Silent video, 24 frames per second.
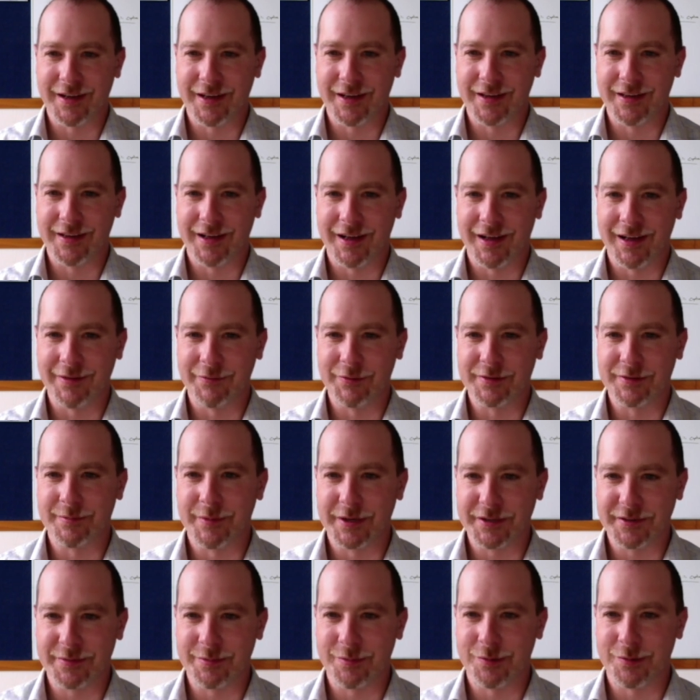I was
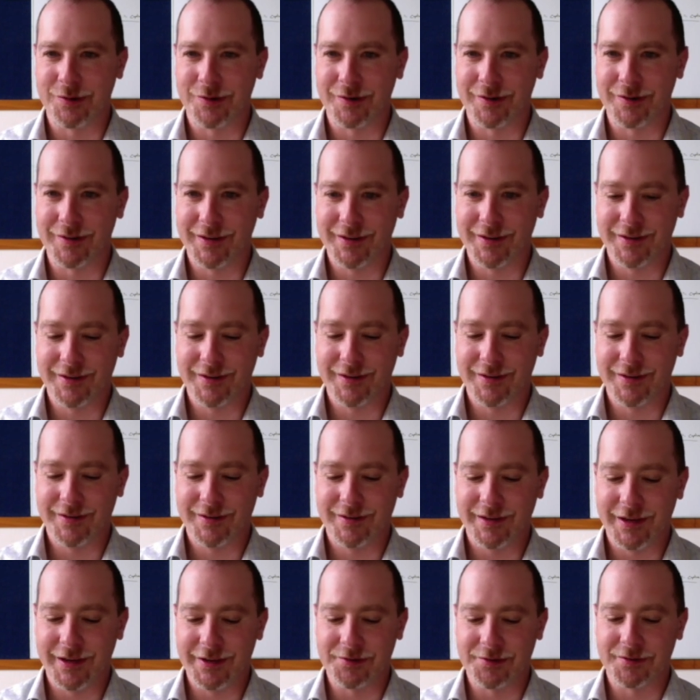much more
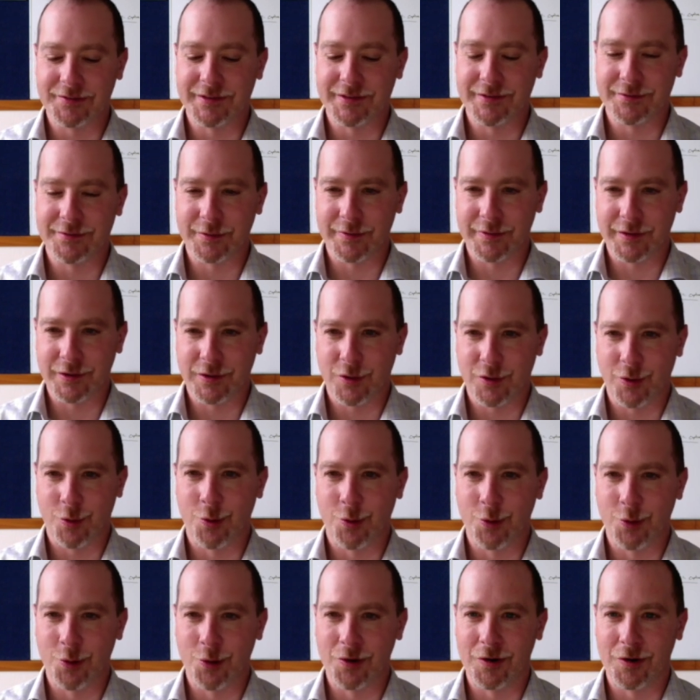interested in sort of the
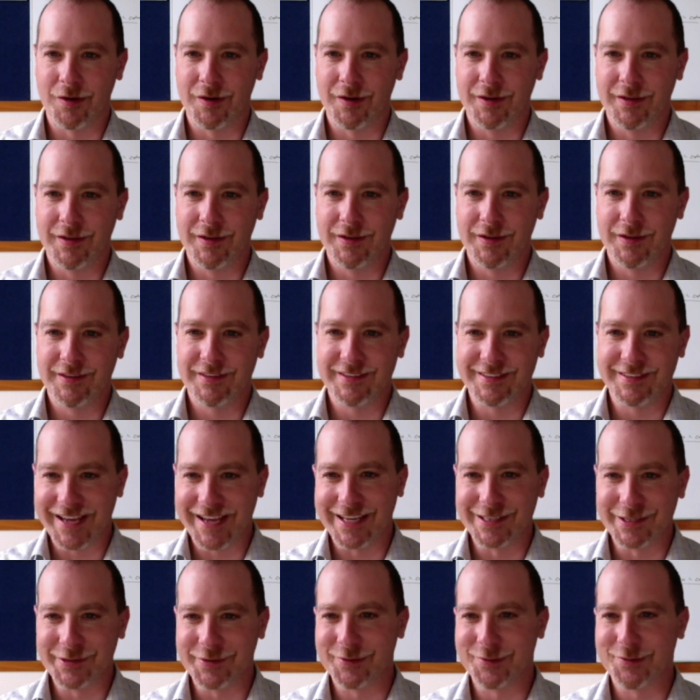core
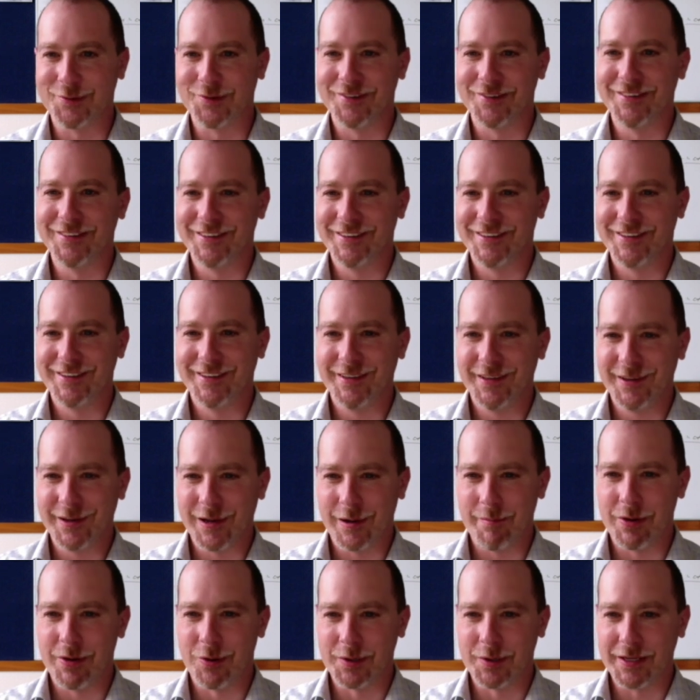skeletal
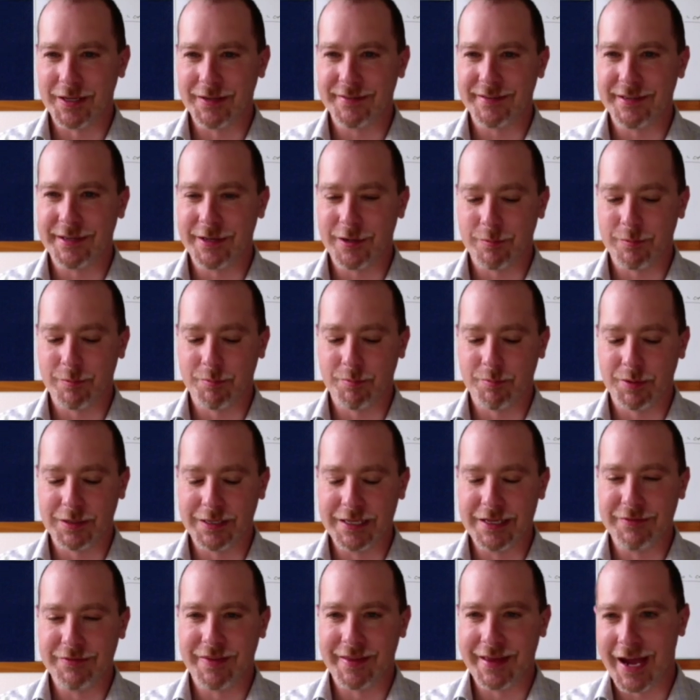components, you know,
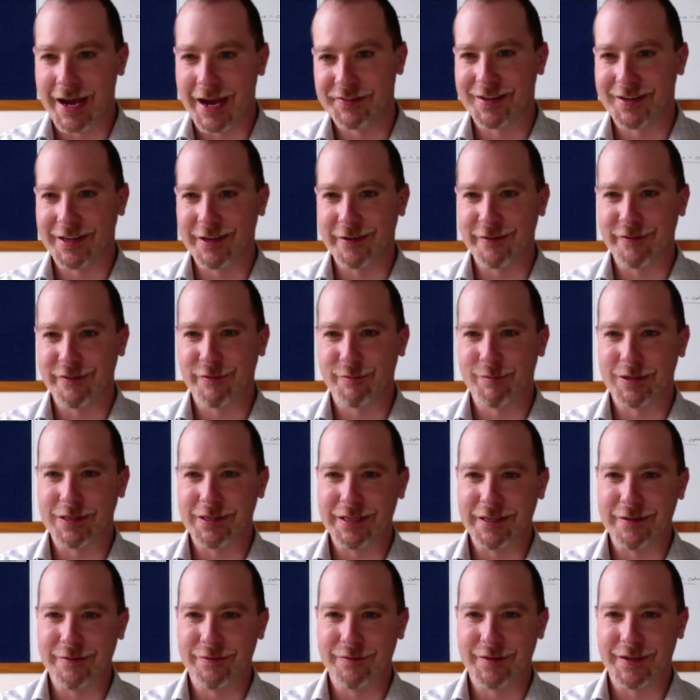belief in the afterlife,
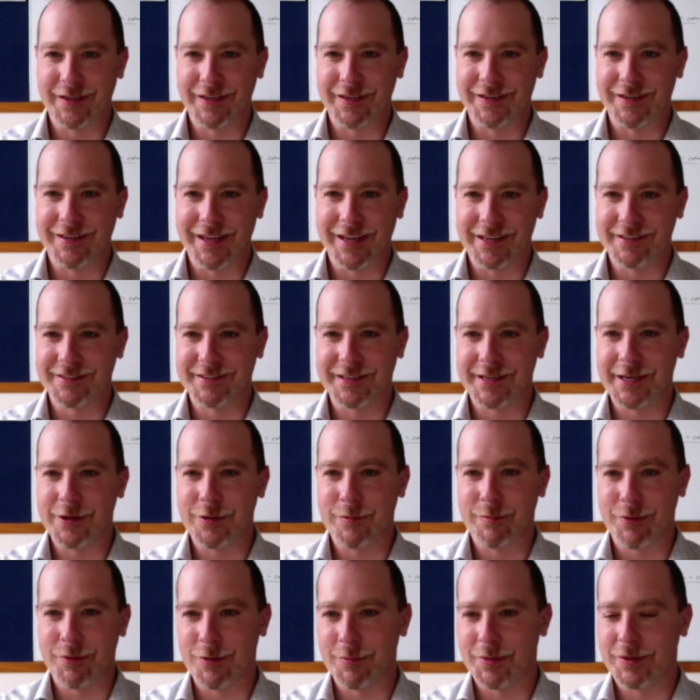belief in destiny
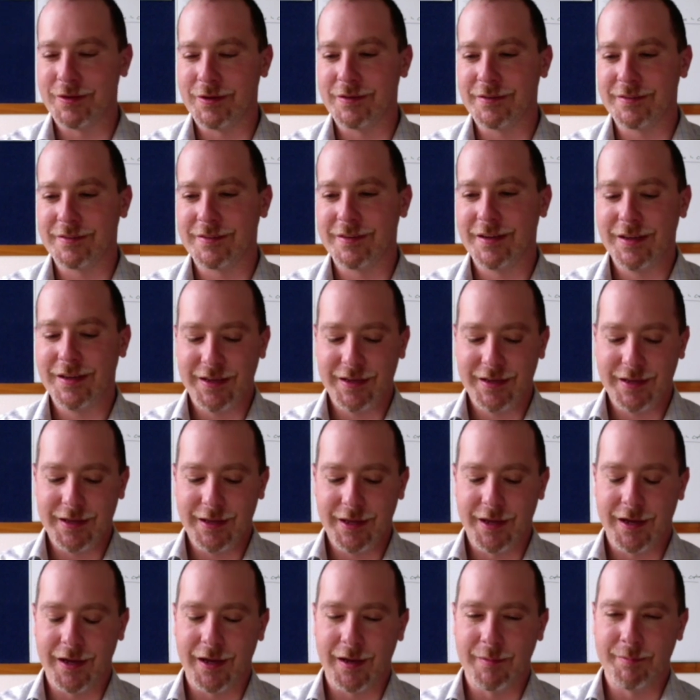or purpose,
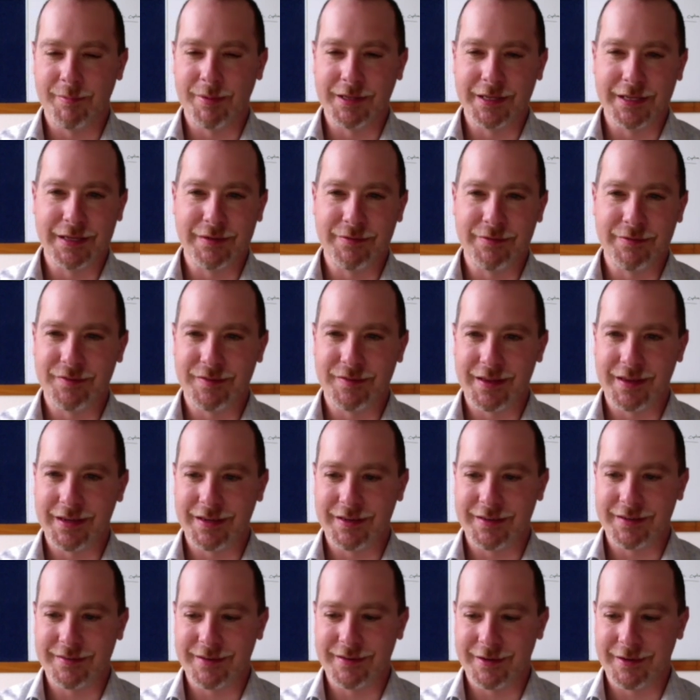belief
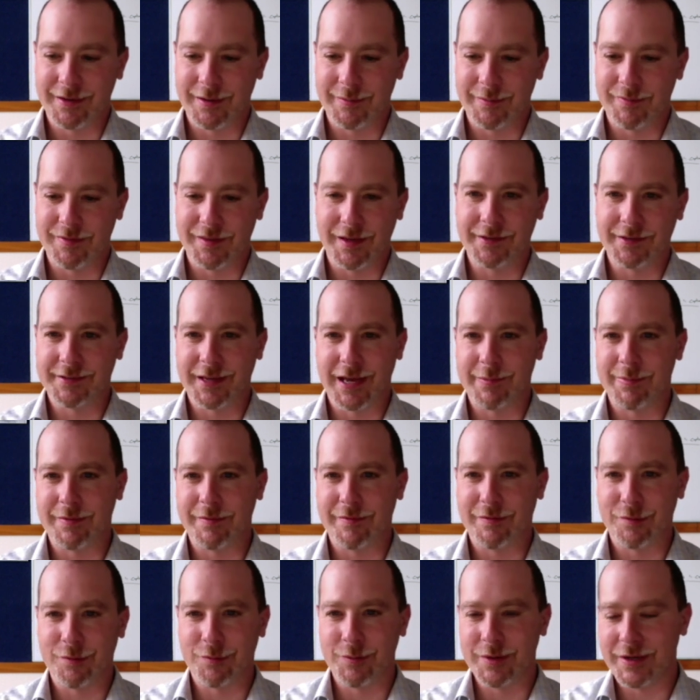that things
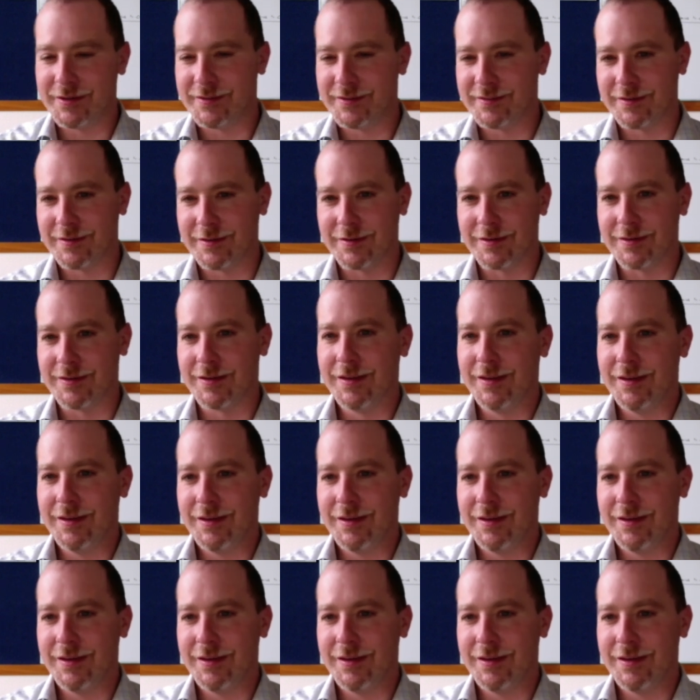happen for a reason,